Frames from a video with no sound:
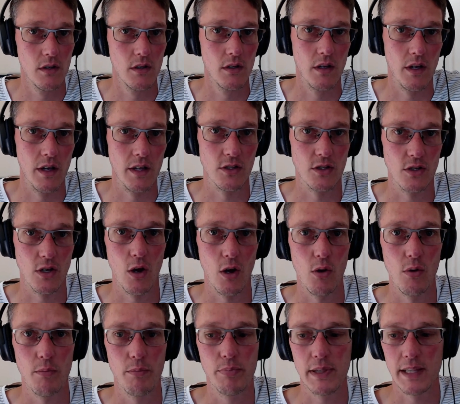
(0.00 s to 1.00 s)
And
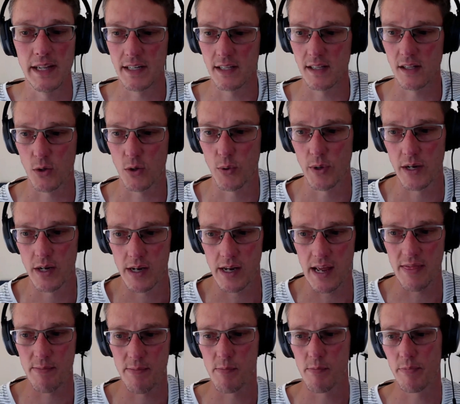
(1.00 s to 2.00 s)
so plenty of liquidity,
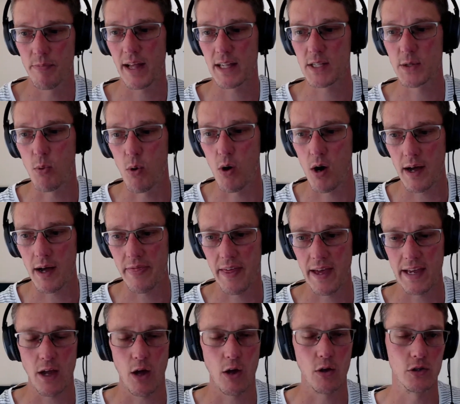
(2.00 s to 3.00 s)
and that's why
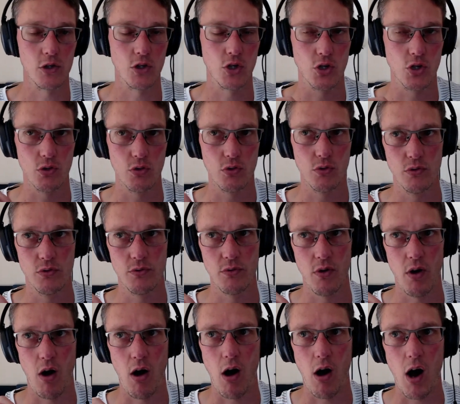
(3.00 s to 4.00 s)
they only choose
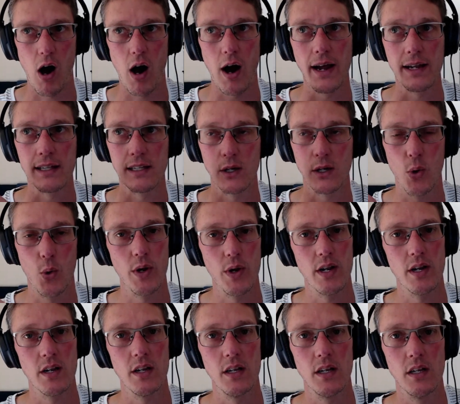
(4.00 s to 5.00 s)
high
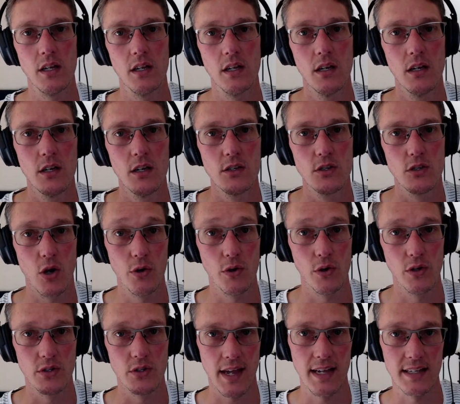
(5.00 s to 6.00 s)
liquidity
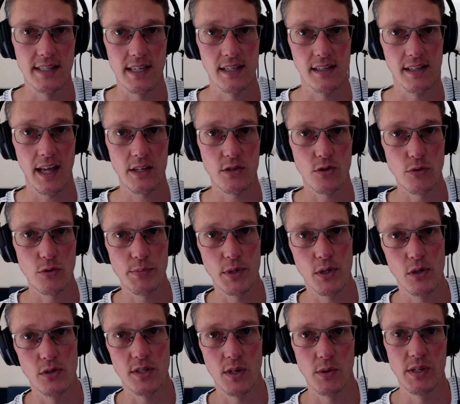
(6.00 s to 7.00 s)
tokens as collateral,
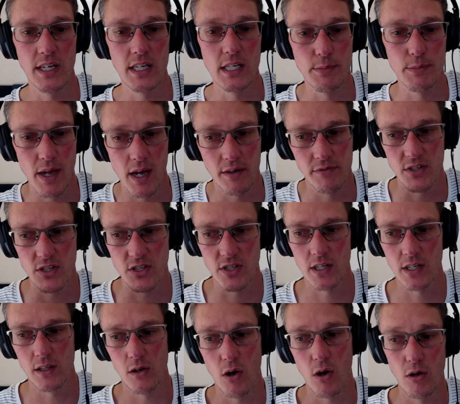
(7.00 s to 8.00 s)
because they would need to be able to
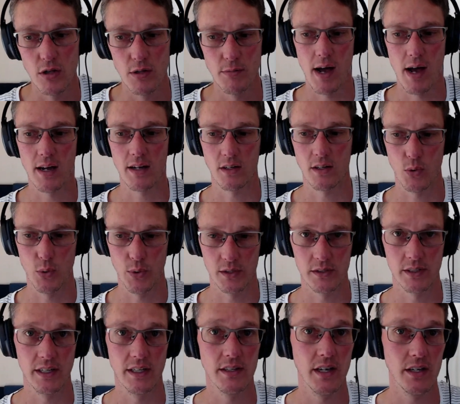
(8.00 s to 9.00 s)
sell it on the market
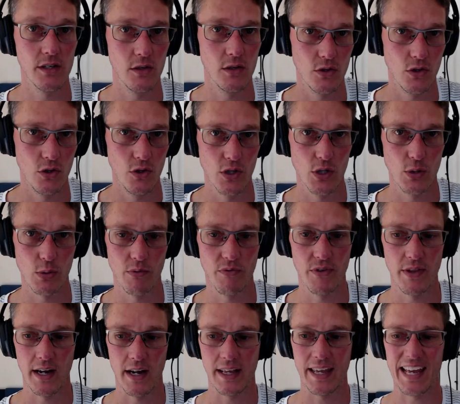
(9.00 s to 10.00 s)
quickly, and they use Uniswap for
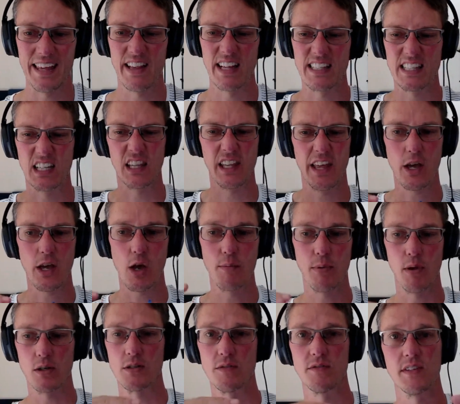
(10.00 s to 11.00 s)
that. Again, that's the Lego
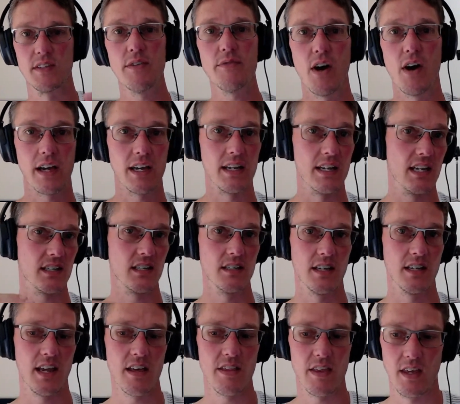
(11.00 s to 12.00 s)
blocks of DeFi connecting
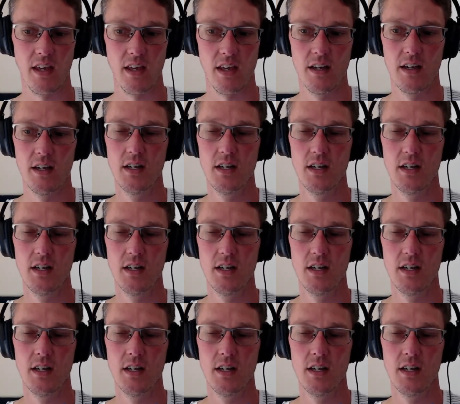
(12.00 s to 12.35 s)
together here.